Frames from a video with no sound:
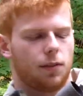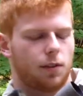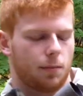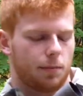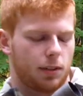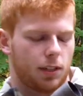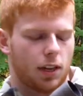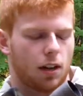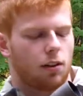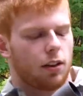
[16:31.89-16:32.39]
If
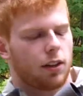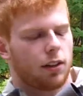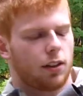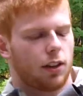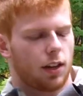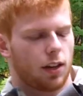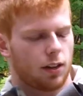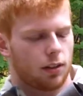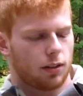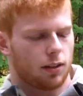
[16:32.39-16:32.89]
I'm selling
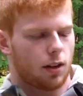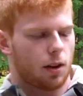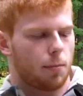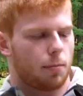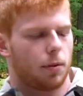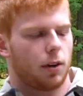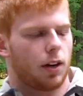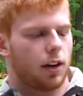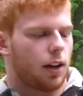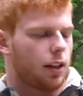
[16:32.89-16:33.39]
things,
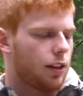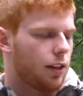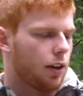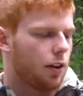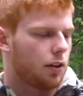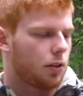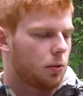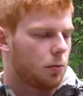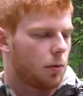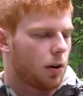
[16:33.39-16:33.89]
I'll put it on
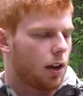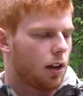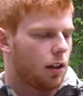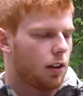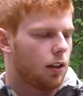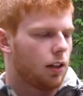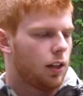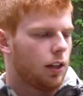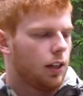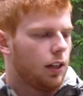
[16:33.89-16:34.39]
there as
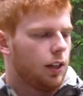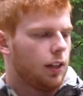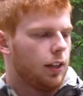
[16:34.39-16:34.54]
well.